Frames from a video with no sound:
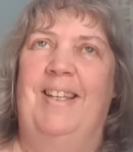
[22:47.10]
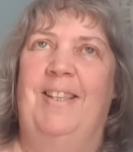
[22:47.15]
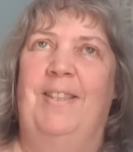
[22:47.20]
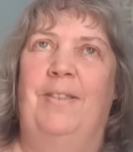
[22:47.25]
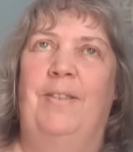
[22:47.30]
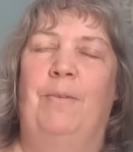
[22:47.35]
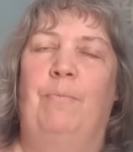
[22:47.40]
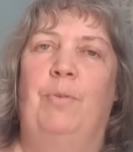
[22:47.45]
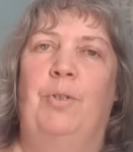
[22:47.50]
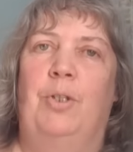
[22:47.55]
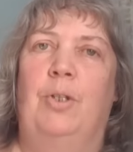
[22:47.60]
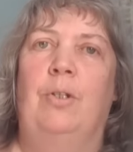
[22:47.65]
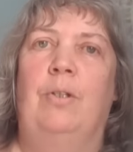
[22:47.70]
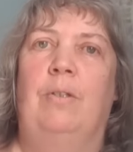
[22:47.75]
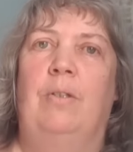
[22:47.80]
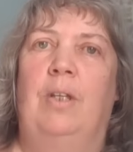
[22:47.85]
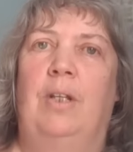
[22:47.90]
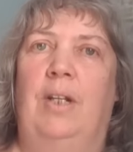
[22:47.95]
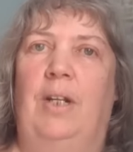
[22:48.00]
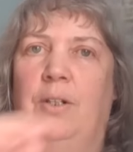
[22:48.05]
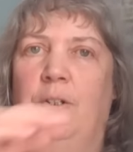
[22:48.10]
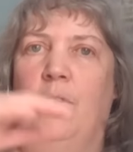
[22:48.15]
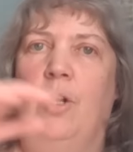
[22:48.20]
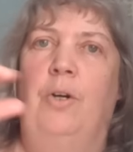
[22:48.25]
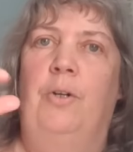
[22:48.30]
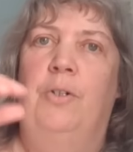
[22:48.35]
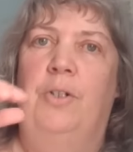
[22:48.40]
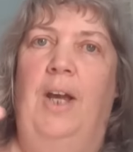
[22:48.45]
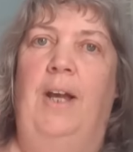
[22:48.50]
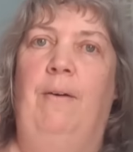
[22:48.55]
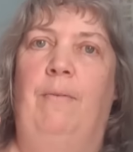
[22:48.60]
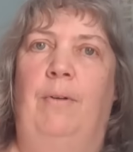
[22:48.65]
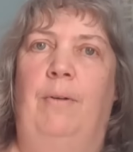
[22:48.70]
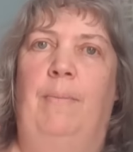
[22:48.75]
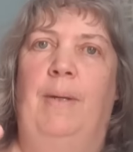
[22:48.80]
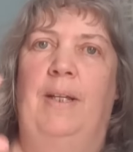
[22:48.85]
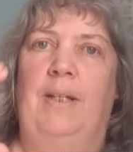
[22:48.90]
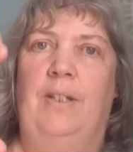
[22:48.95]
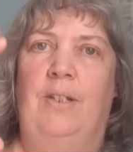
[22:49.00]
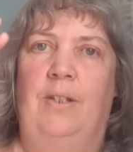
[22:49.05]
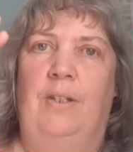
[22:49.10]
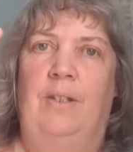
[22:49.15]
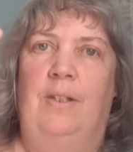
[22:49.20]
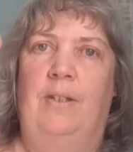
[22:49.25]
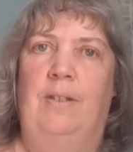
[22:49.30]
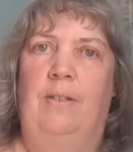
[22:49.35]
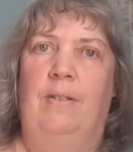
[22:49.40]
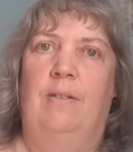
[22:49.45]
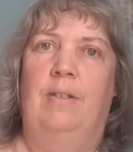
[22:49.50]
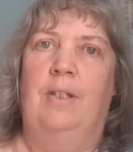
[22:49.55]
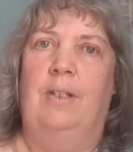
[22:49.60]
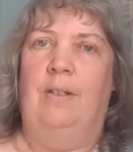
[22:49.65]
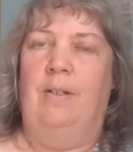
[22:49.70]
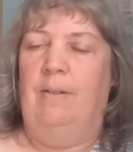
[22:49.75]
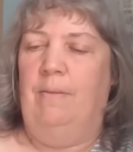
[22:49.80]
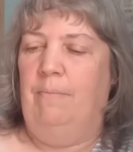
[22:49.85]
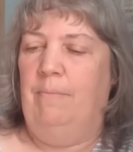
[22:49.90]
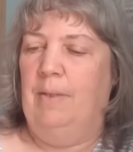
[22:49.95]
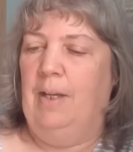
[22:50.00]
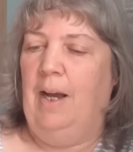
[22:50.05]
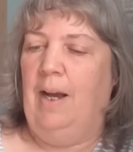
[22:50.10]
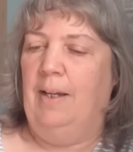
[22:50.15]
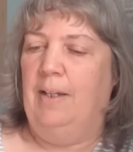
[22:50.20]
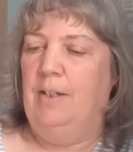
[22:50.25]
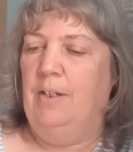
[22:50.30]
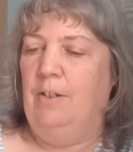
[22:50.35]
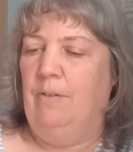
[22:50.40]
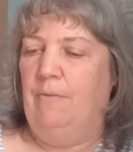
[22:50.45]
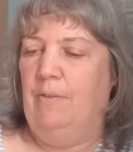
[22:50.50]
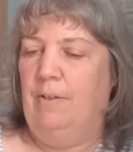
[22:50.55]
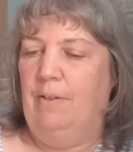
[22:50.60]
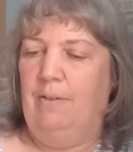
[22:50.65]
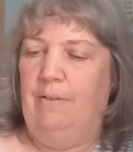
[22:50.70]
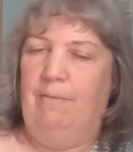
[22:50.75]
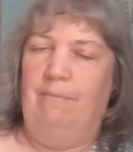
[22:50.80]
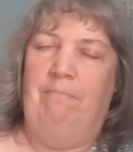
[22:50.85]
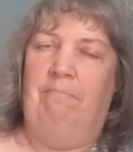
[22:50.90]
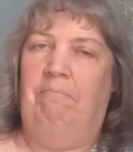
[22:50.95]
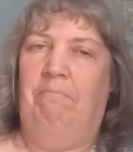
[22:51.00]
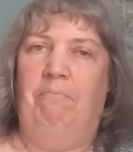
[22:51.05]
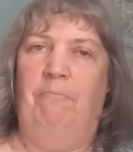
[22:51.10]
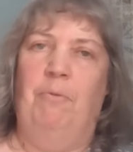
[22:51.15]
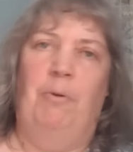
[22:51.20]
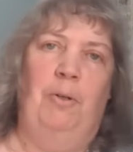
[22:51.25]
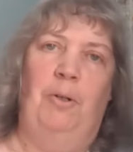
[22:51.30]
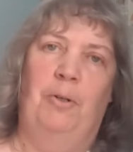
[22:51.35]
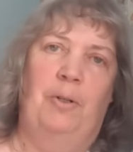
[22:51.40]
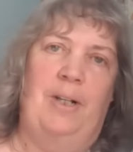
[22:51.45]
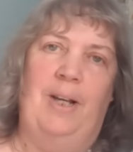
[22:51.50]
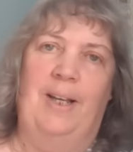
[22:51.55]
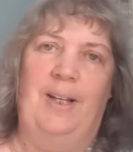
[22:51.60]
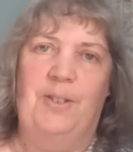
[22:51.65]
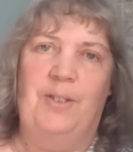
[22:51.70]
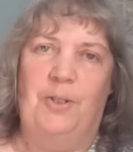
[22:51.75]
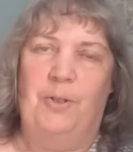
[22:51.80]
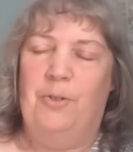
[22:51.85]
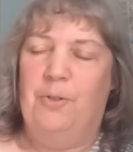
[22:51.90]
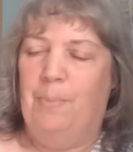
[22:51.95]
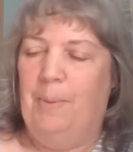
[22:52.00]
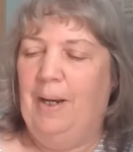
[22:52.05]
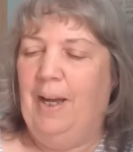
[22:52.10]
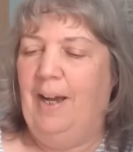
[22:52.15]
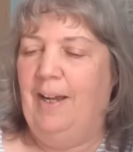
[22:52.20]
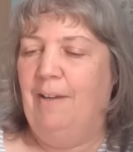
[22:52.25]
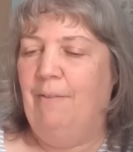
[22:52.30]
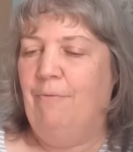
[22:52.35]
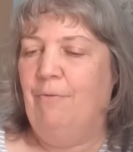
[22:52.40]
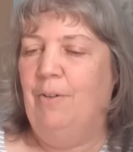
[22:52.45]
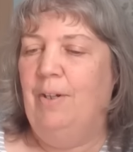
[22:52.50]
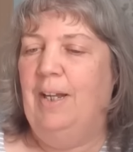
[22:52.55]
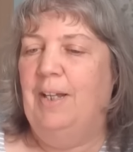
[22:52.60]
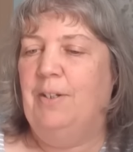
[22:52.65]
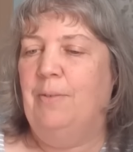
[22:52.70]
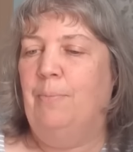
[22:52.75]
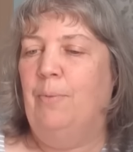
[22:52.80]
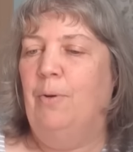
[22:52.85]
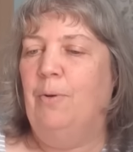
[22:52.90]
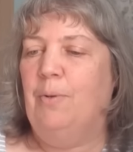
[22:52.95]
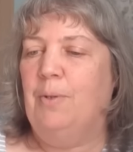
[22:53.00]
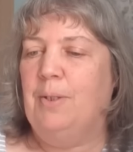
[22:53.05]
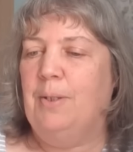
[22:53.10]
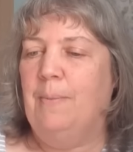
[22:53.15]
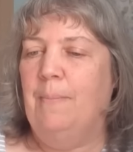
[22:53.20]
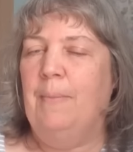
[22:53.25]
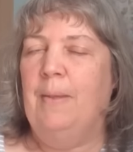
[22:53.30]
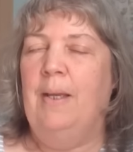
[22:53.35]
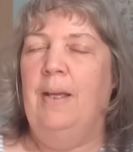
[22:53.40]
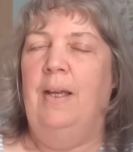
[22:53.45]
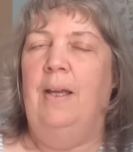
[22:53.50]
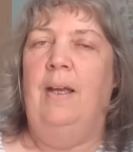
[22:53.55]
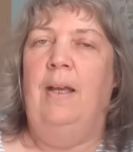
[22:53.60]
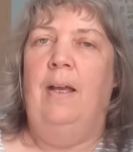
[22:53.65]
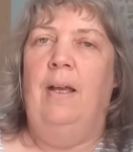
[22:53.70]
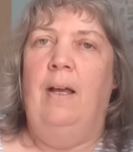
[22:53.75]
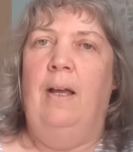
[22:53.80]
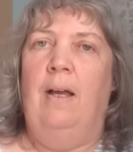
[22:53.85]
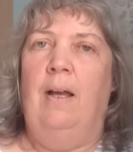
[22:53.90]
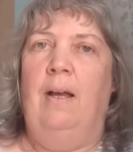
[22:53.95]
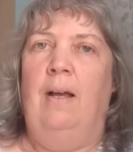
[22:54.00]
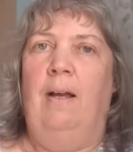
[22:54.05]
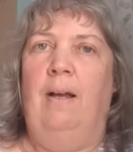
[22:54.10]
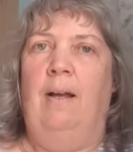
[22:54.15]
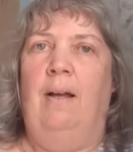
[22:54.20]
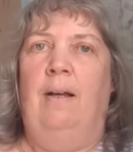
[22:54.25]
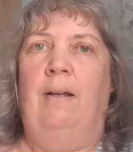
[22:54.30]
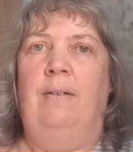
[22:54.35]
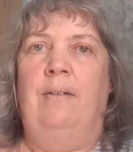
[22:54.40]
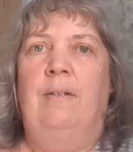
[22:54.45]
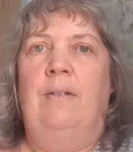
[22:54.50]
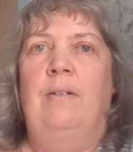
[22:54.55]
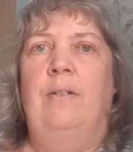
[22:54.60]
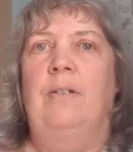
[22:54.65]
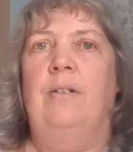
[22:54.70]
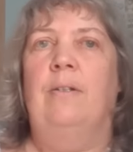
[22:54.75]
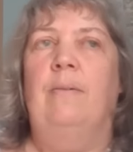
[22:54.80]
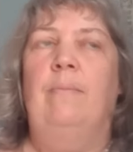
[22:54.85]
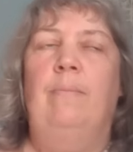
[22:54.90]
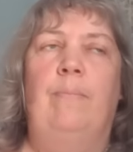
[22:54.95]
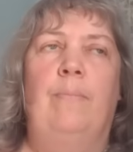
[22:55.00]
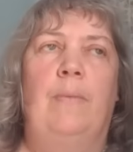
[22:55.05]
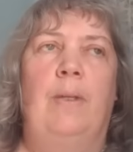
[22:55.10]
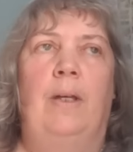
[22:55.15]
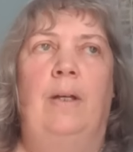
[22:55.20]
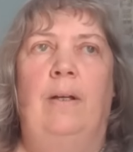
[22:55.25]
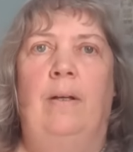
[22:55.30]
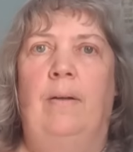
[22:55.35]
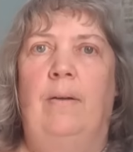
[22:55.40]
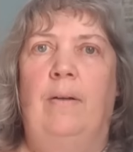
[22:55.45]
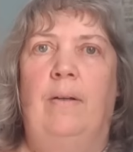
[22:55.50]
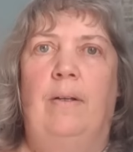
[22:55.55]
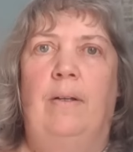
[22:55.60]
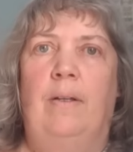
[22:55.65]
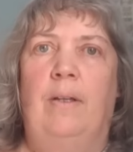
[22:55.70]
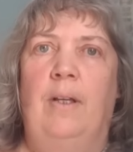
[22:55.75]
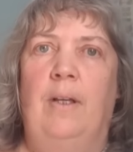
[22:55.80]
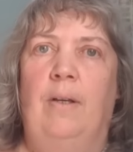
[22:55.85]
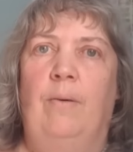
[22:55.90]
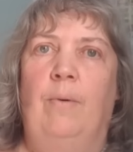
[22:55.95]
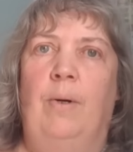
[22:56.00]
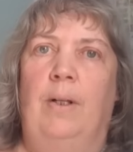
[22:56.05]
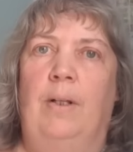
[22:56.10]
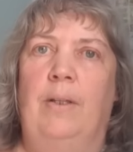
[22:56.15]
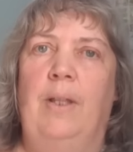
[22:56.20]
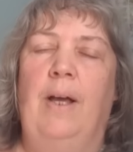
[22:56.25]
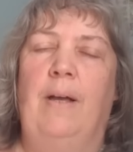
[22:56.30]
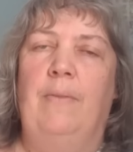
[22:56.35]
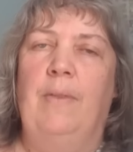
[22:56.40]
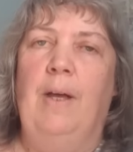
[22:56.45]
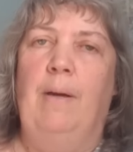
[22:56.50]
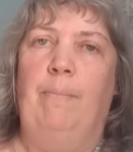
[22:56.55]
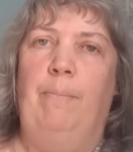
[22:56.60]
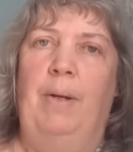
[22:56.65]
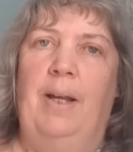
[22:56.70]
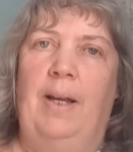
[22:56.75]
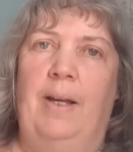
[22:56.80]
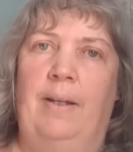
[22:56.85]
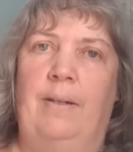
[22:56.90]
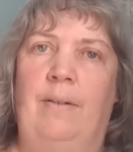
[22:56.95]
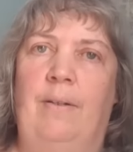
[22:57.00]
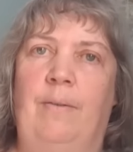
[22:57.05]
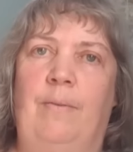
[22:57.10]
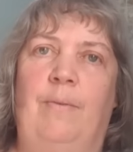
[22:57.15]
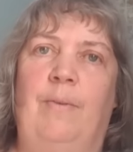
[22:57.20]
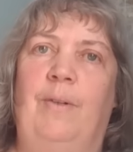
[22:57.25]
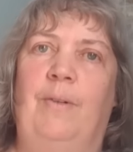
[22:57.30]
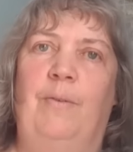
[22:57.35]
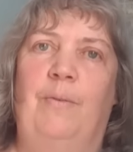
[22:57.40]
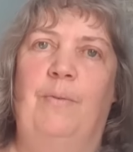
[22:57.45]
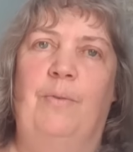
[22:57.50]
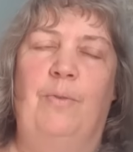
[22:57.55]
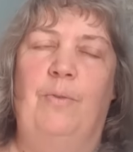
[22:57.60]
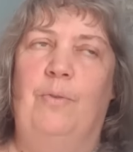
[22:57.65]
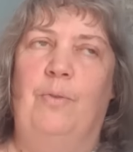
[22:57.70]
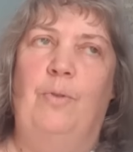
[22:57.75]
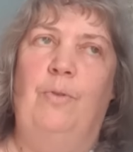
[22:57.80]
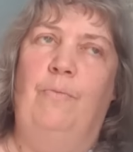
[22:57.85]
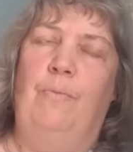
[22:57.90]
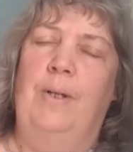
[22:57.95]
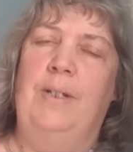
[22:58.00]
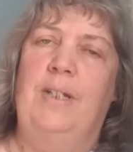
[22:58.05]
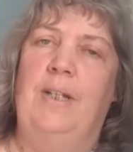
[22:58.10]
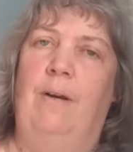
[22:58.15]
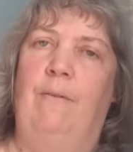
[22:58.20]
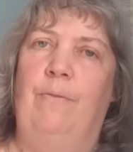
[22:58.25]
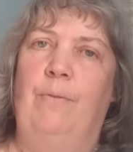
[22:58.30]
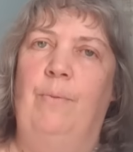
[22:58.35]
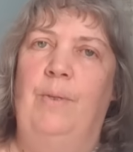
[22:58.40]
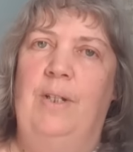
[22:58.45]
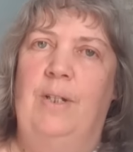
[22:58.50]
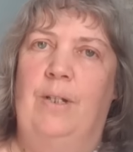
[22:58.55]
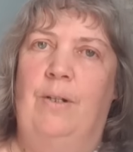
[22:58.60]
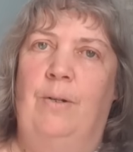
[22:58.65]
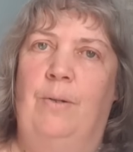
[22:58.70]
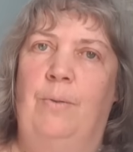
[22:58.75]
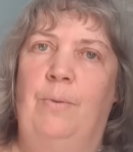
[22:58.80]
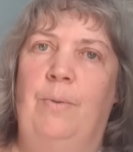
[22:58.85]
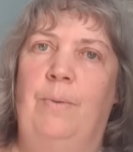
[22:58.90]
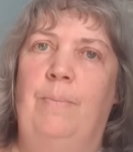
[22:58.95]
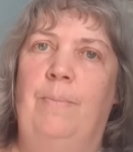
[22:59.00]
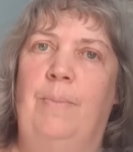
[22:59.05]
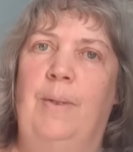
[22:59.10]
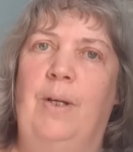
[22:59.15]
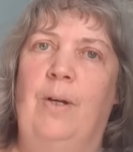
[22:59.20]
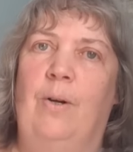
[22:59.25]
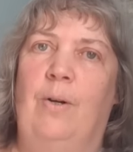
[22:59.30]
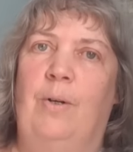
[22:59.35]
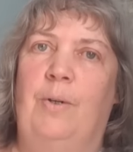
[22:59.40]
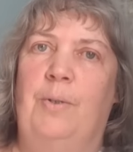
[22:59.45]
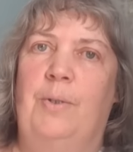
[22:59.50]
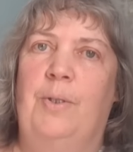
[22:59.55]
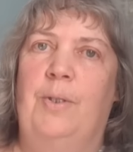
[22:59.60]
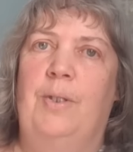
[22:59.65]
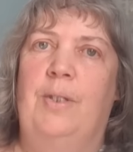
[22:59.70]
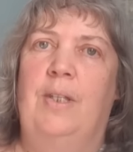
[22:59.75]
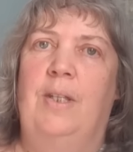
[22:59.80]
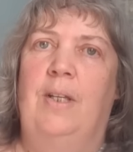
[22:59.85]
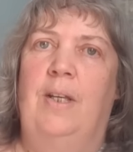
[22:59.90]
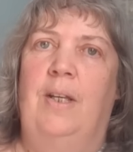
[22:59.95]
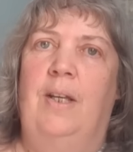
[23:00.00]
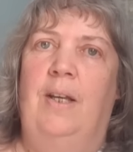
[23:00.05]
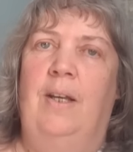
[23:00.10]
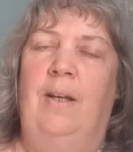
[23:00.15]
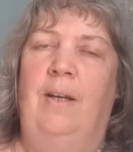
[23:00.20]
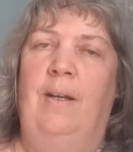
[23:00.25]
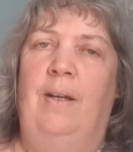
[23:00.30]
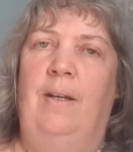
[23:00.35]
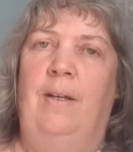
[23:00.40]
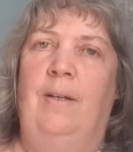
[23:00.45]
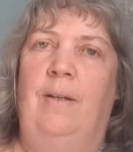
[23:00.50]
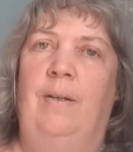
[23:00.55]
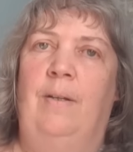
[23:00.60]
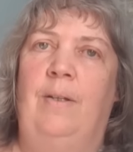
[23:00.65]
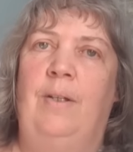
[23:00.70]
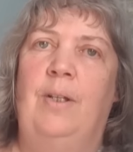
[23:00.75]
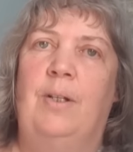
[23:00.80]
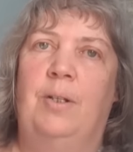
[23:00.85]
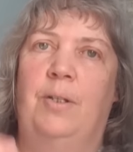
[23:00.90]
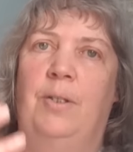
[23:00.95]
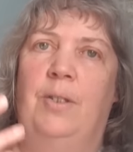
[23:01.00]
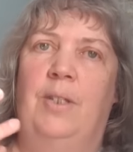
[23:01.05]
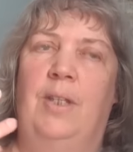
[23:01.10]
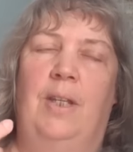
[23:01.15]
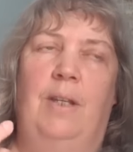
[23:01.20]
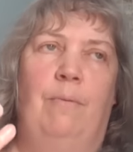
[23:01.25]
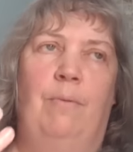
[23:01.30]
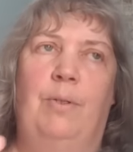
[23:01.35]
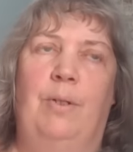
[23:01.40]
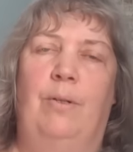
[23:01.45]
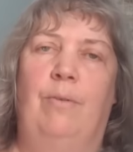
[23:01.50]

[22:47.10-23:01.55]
that I'd cut down a bit to the height of what looked like a suitable height for a letterbox. And that plan sort of went out the window because you could see it was a